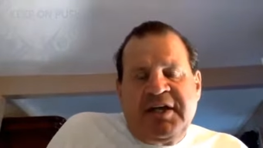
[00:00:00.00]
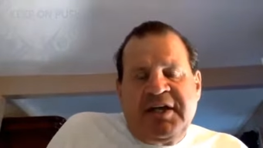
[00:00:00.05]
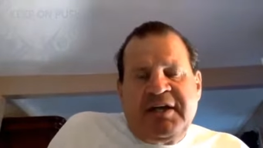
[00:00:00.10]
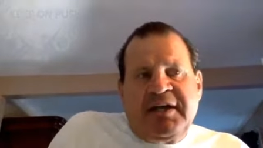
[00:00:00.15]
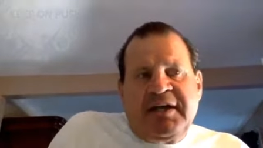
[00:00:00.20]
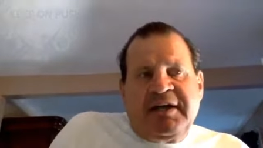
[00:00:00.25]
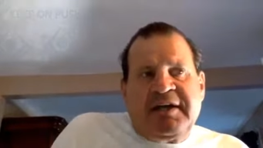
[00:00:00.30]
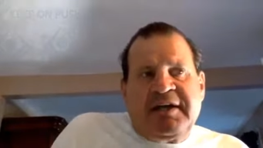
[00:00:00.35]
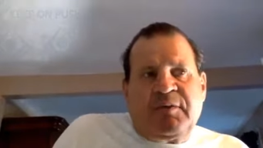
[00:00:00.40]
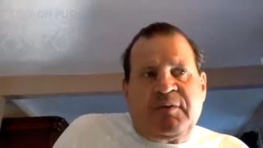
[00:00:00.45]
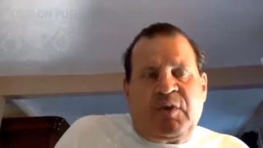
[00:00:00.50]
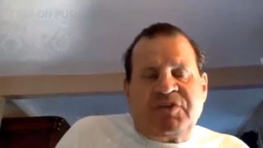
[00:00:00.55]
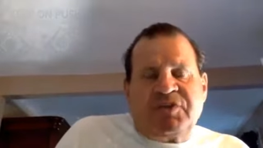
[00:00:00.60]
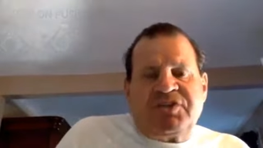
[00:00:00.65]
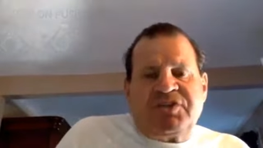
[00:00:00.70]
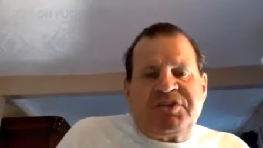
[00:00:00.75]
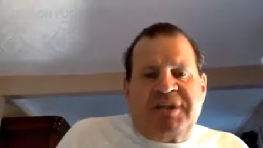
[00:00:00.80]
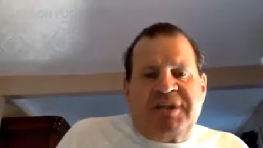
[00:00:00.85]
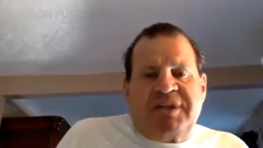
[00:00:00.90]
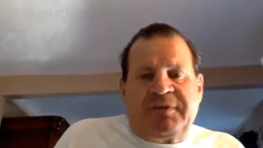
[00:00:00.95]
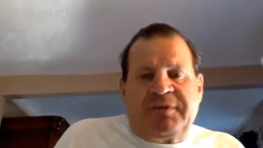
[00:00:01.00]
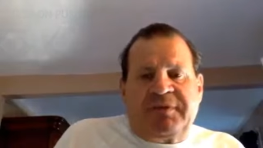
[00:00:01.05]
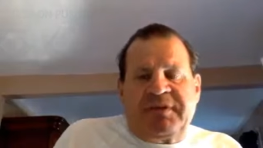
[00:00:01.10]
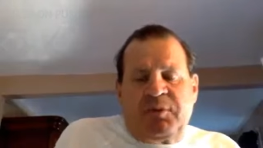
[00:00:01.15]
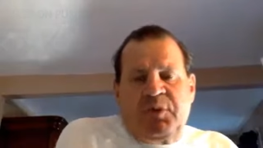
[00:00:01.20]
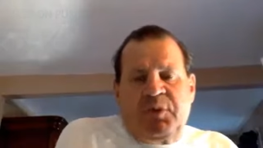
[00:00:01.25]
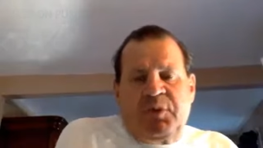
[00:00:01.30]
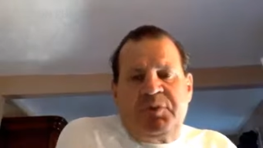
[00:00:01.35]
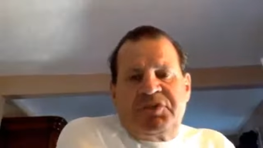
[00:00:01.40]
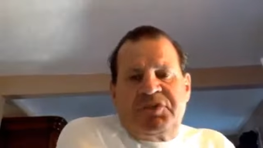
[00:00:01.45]
it wasn't something that
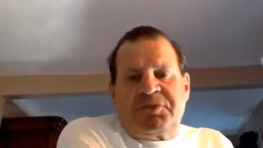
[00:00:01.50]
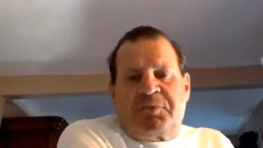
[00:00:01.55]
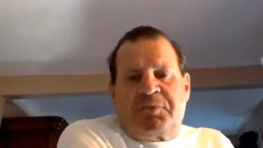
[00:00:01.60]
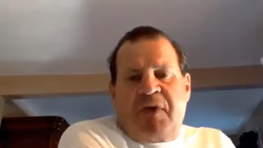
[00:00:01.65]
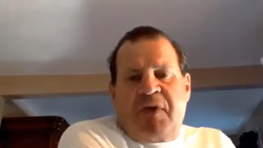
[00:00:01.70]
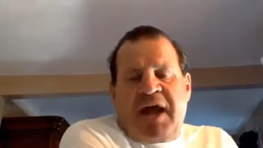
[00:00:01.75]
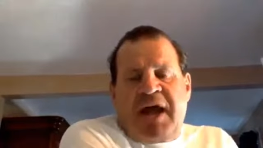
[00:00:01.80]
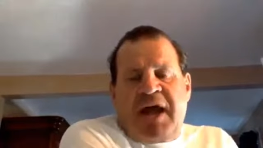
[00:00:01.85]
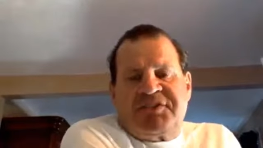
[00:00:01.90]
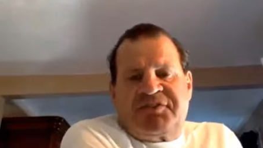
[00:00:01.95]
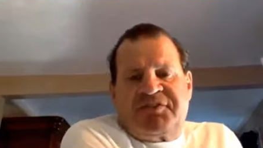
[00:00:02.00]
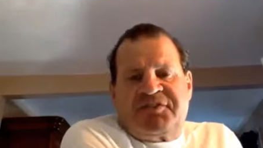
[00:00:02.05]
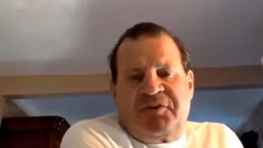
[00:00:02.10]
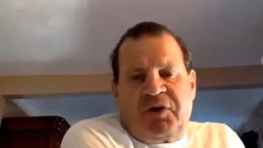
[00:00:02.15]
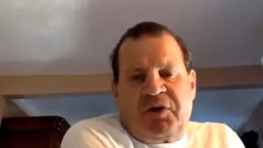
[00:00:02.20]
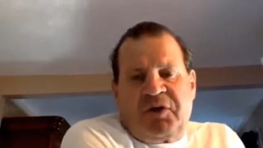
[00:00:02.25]
we were surprised for.